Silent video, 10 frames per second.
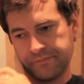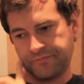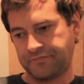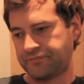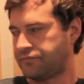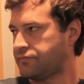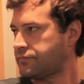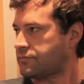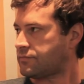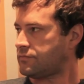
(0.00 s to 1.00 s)

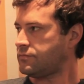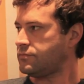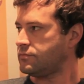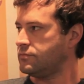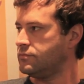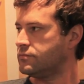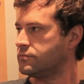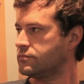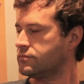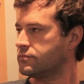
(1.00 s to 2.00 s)

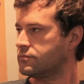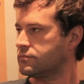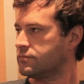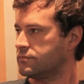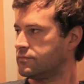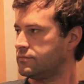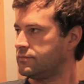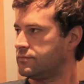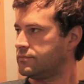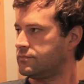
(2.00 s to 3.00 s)

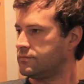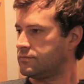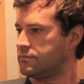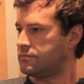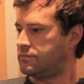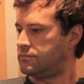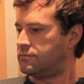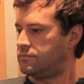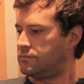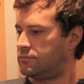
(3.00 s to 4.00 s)

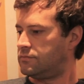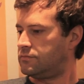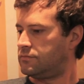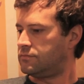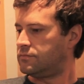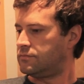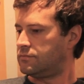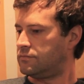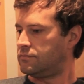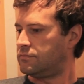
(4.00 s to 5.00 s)

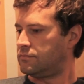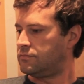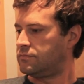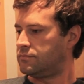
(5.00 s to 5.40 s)
This person isn't speaking.